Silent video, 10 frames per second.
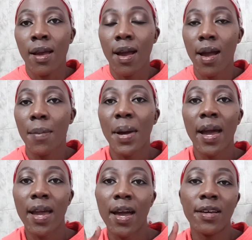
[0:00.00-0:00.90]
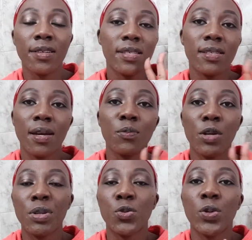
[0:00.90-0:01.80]
I earned somewhere
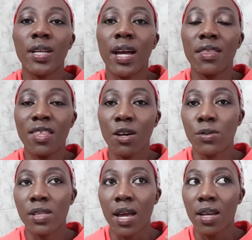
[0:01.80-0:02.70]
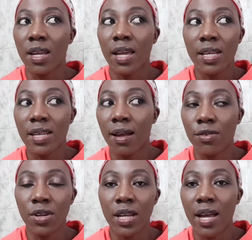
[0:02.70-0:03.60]
between 1,800